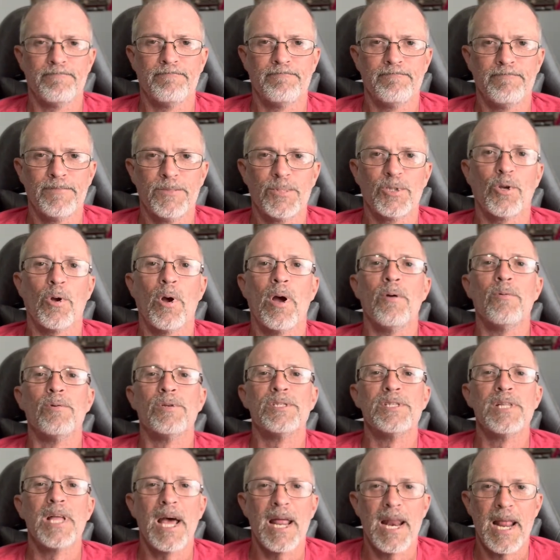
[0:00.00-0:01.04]
So I
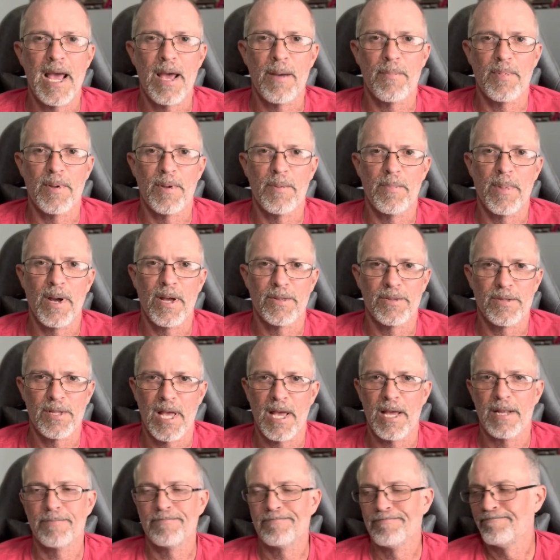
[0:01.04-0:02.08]
was not happy about
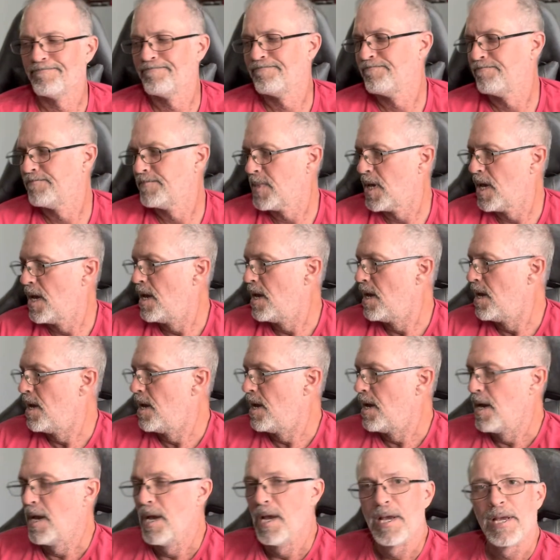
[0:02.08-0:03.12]
that.
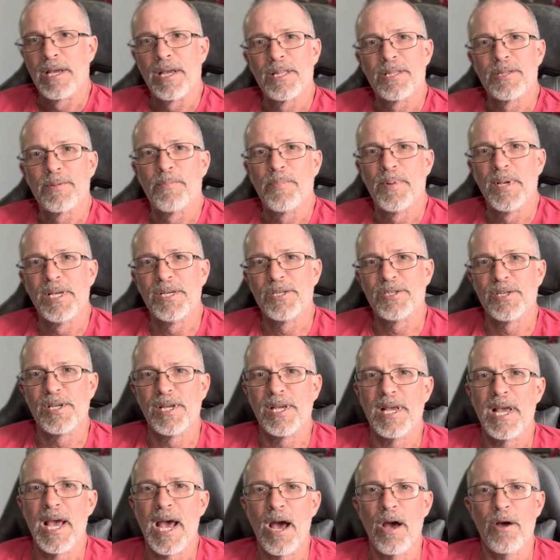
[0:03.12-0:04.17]
Get the
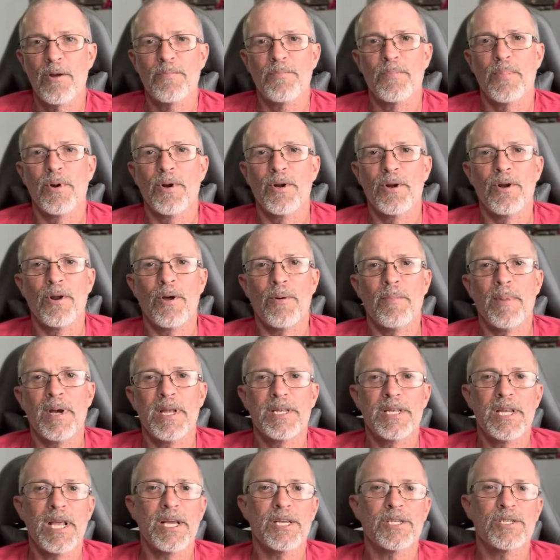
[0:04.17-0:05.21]
PC out, put it on my
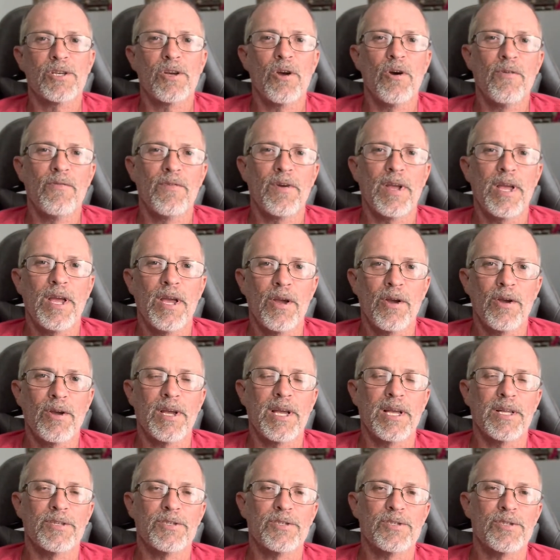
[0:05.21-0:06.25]
desk over here,
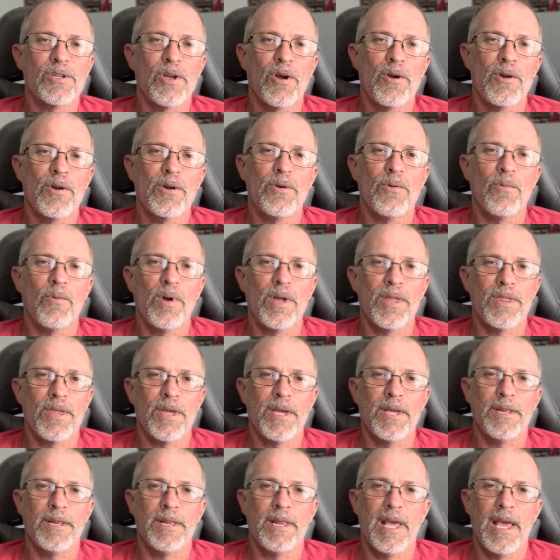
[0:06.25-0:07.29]
get started with
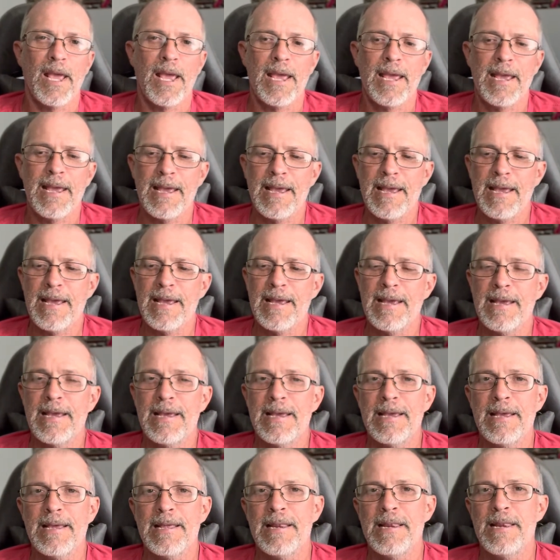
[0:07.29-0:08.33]
it,
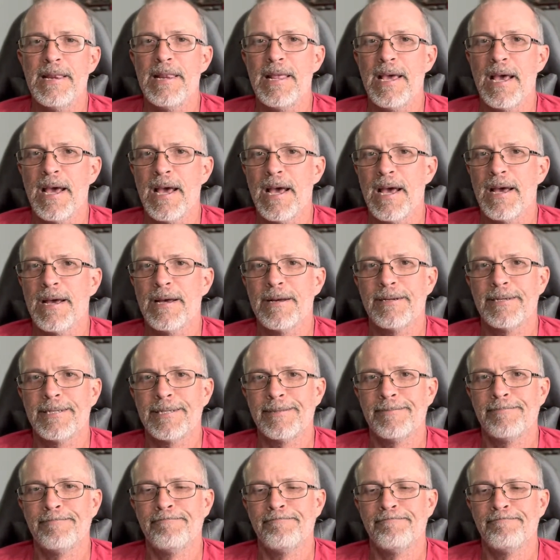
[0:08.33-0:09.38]
and
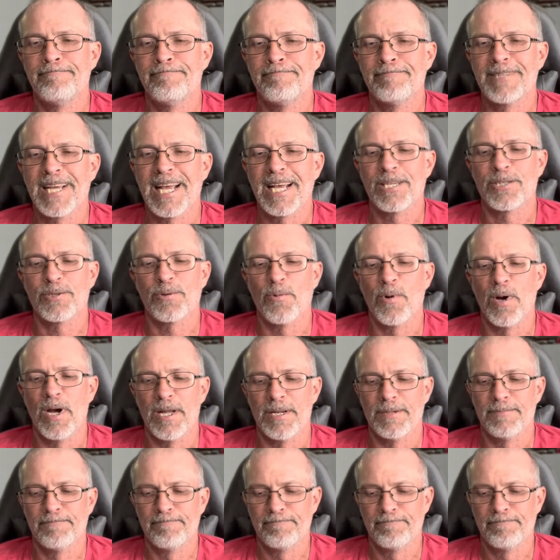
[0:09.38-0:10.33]
guess what?